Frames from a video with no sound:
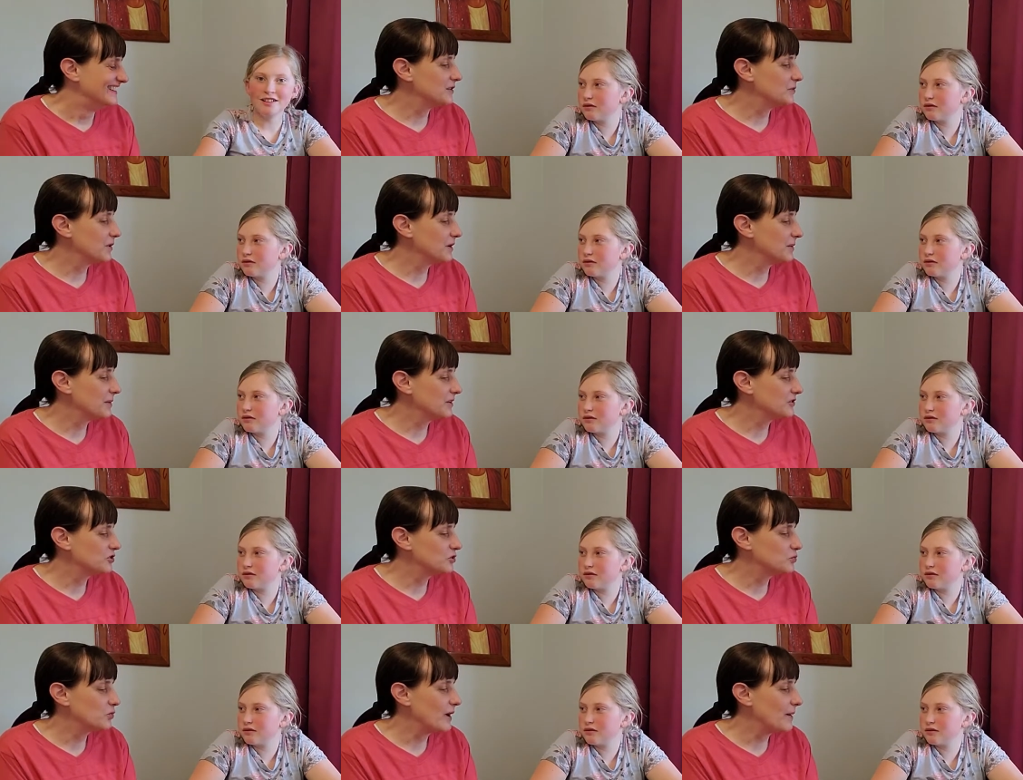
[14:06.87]
Speaker 1: what
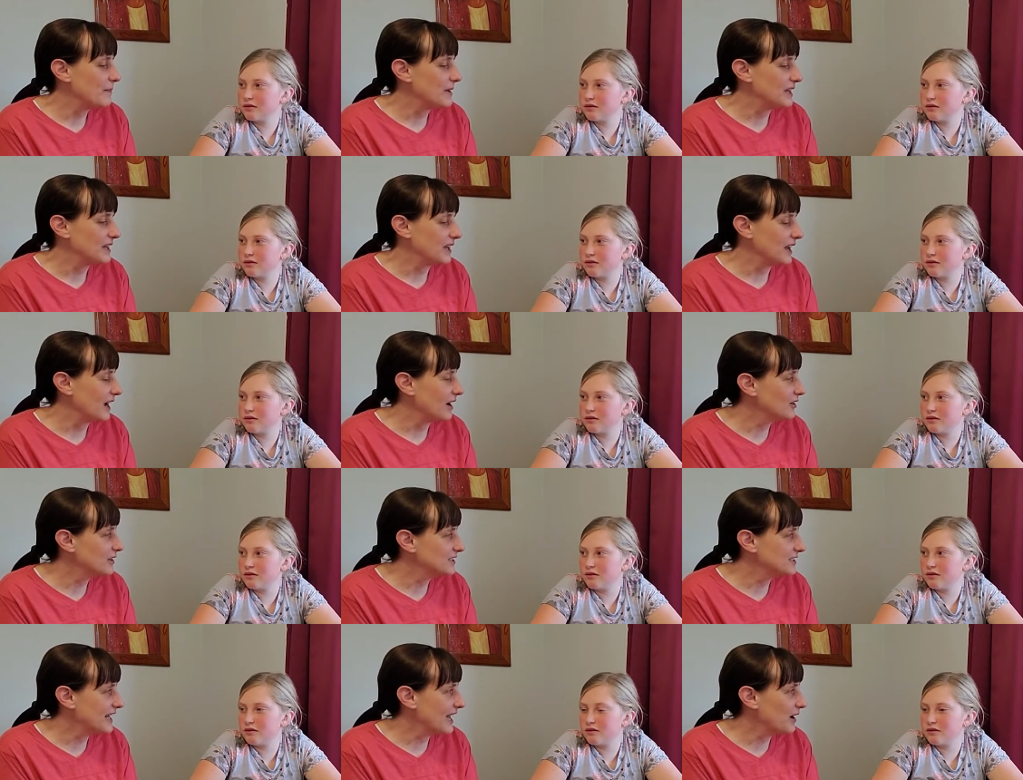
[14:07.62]
about swimming? How
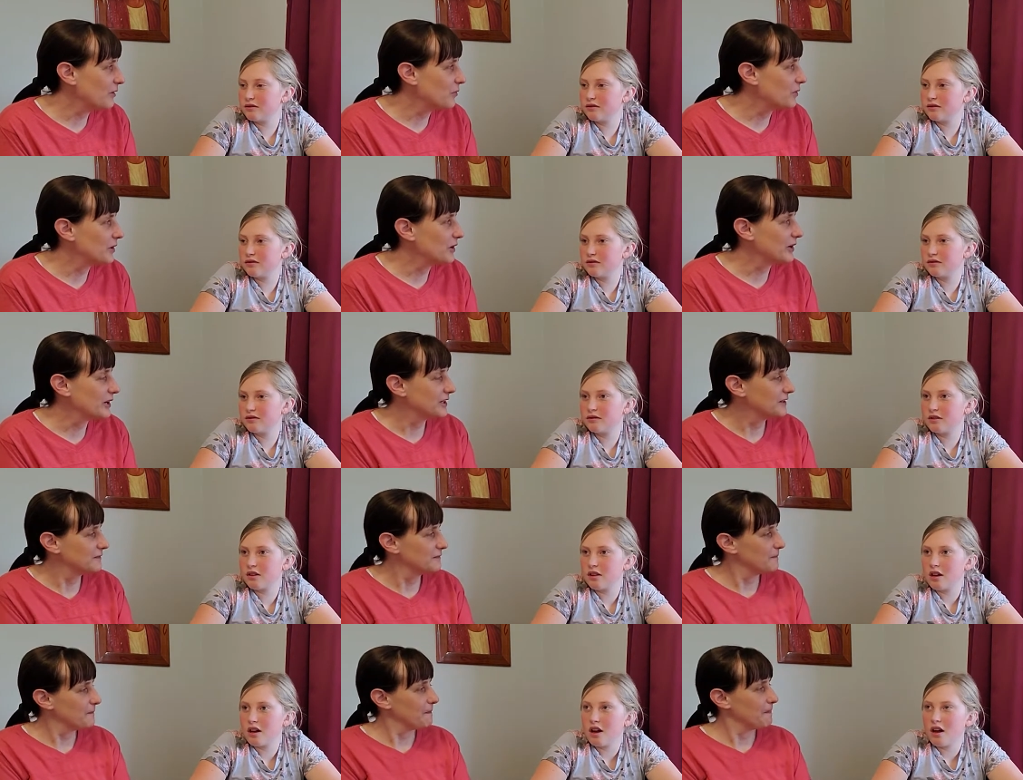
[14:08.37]
does that work?
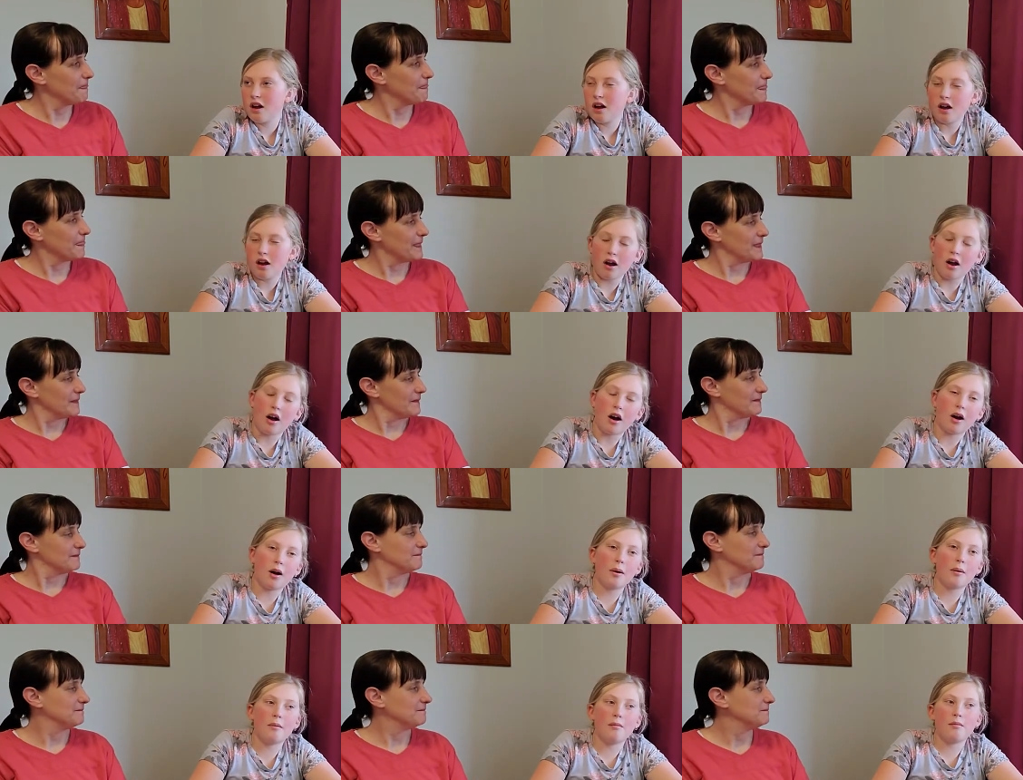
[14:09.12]

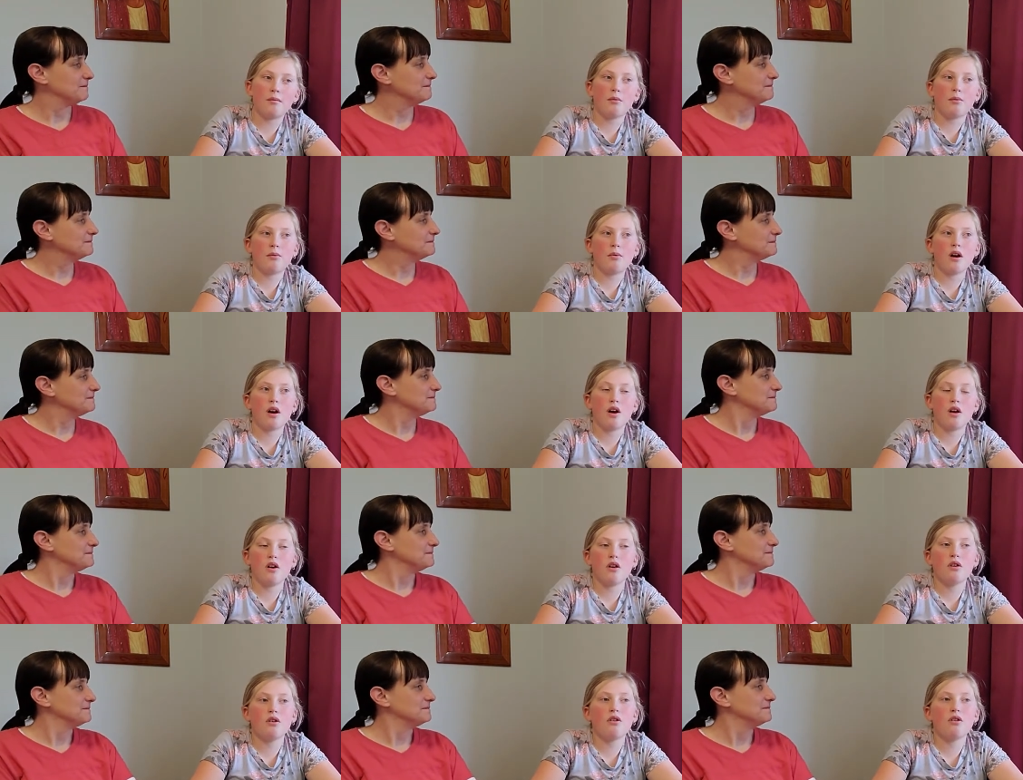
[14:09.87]
Speaker 2: Um,
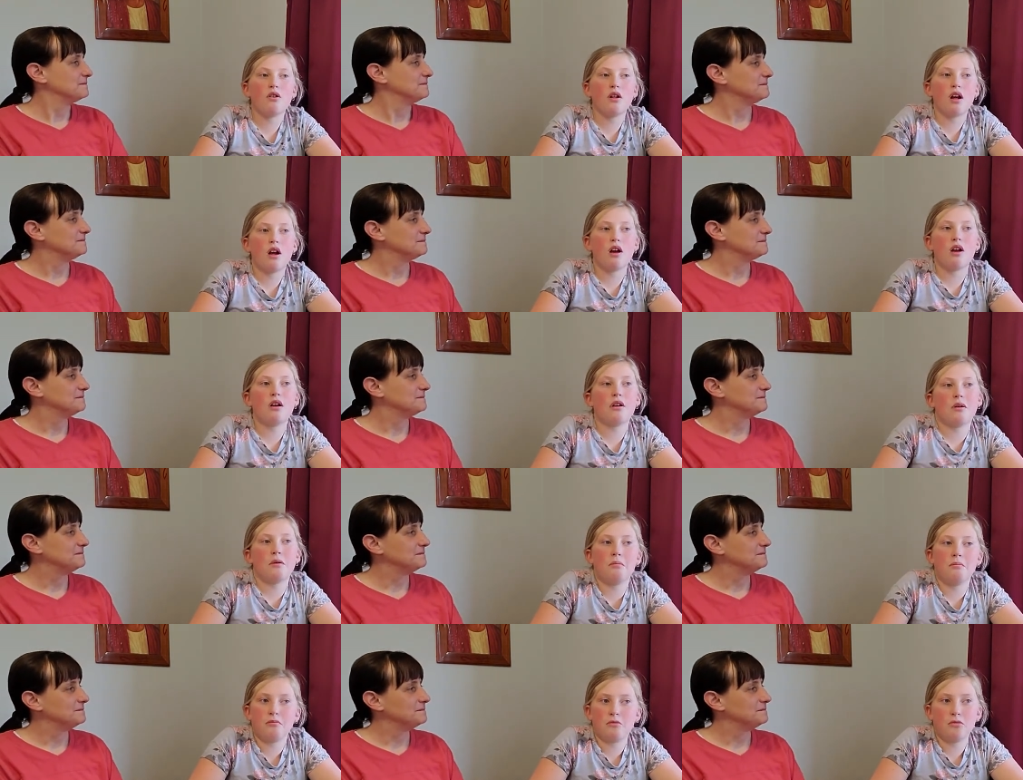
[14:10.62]
well,
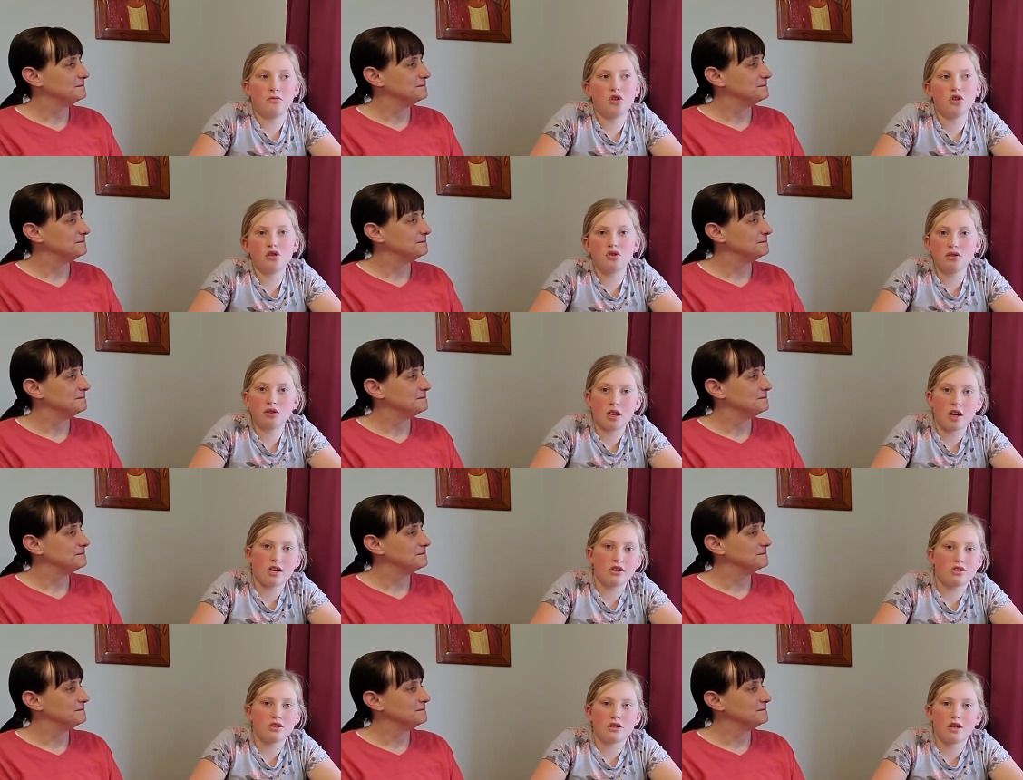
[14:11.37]
um, you,
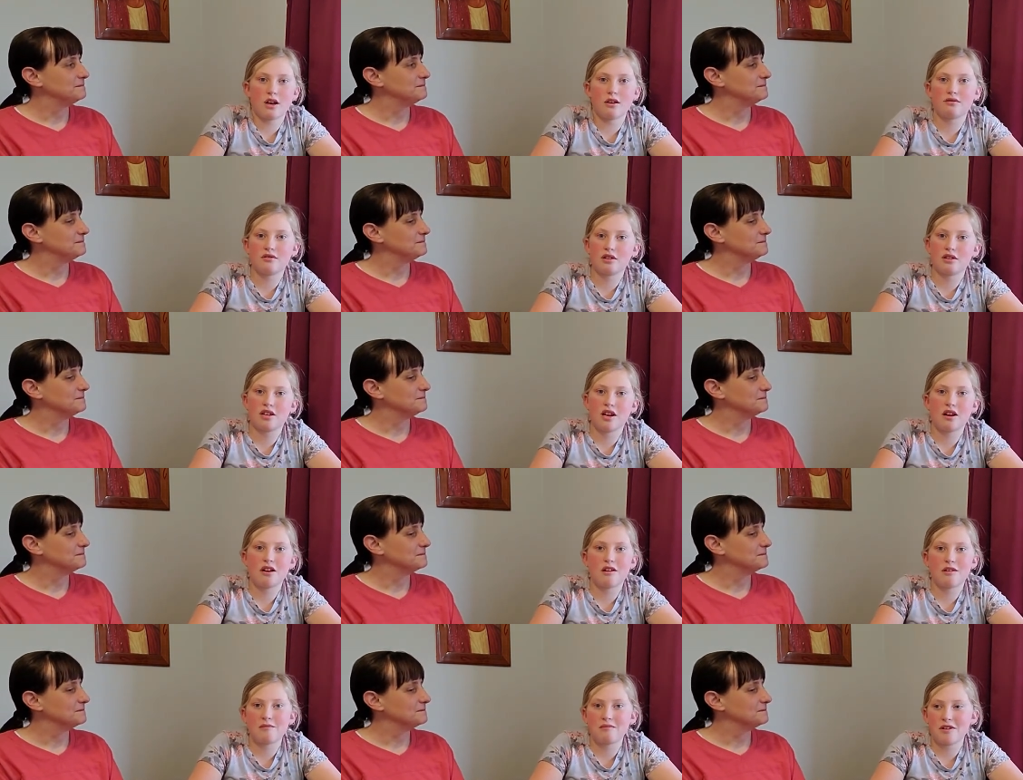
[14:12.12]
I just have to
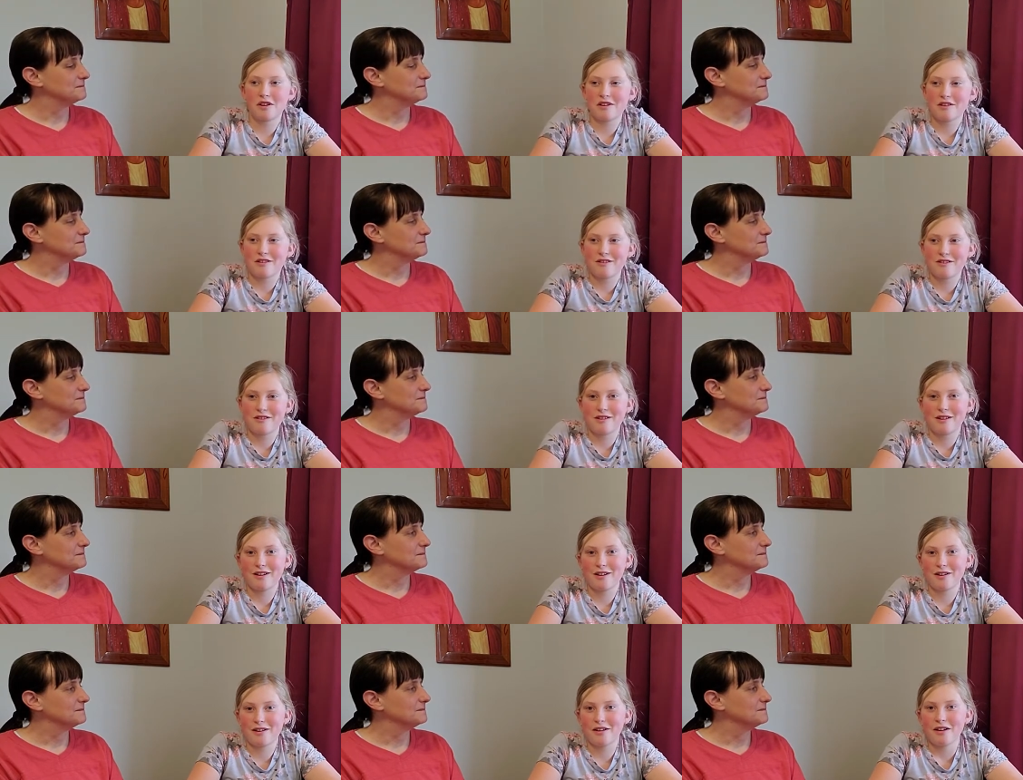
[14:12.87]
take off my
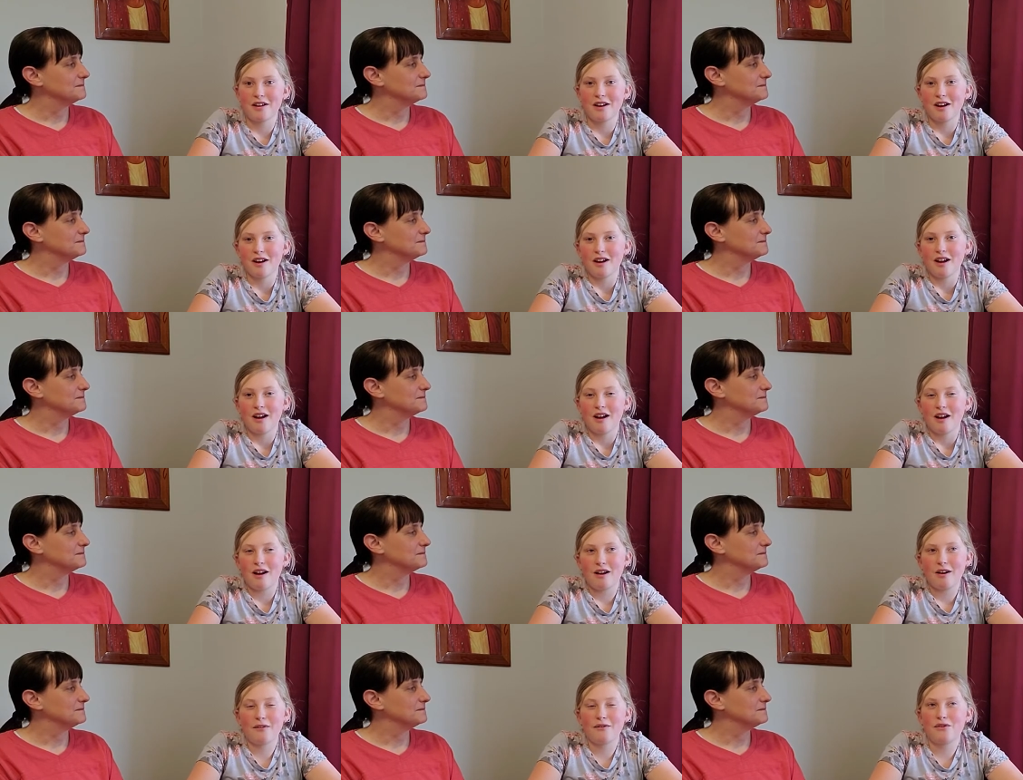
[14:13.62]
hearing and
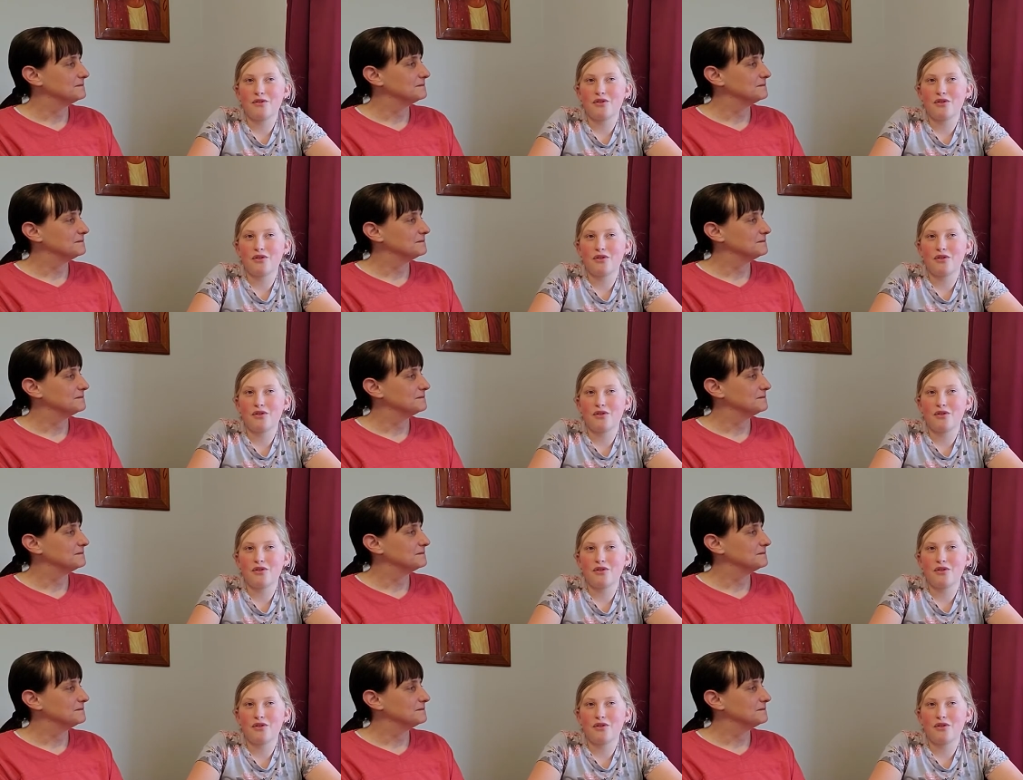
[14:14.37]
I've